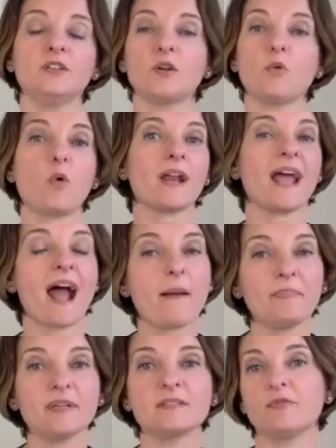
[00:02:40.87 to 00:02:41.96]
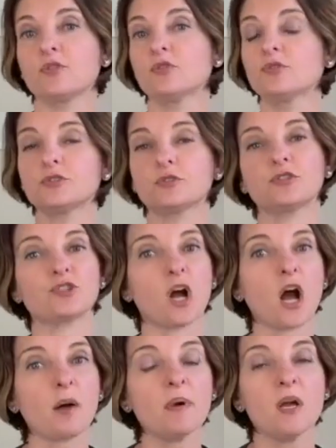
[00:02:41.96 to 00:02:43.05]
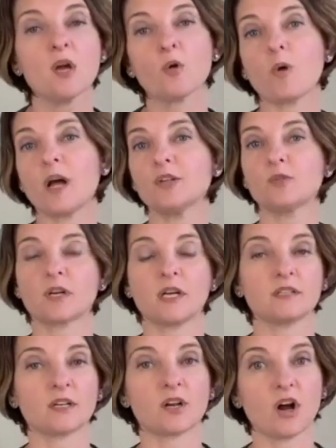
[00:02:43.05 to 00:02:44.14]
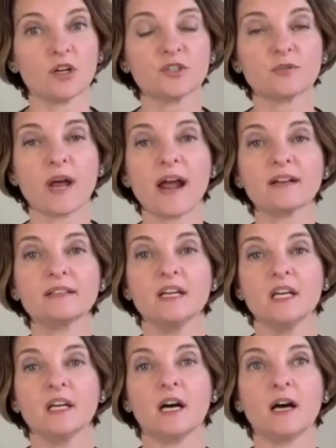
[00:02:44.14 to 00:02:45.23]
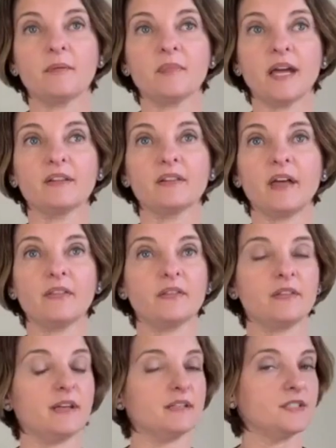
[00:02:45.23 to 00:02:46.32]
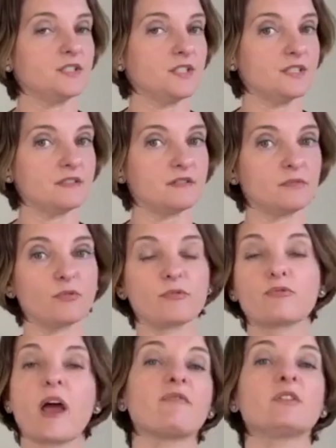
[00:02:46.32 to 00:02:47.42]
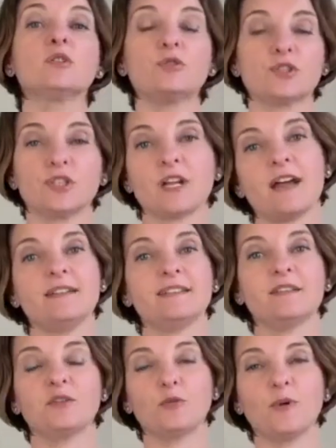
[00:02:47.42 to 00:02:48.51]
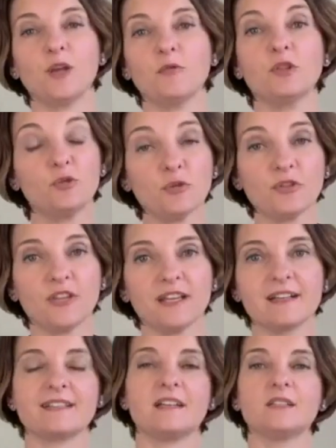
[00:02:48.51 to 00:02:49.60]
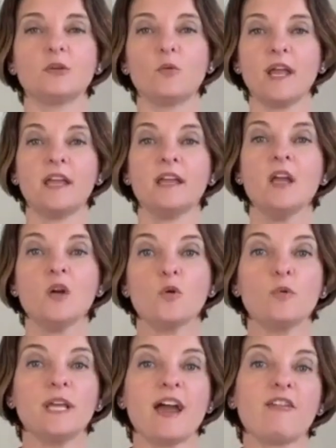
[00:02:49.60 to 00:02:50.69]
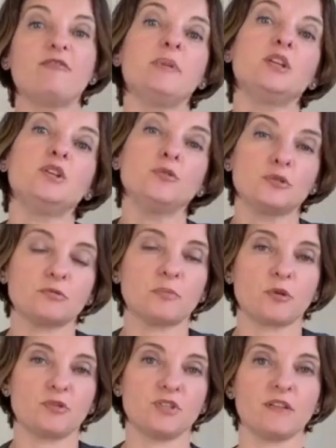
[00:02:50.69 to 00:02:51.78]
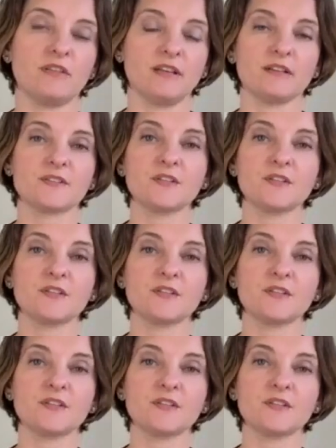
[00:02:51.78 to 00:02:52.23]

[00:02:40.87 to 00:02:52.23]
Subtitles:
You know, what happens if you lose your job while you are under contract? And it's just revolutionizing the way we do things and the way we have been used to approaching things.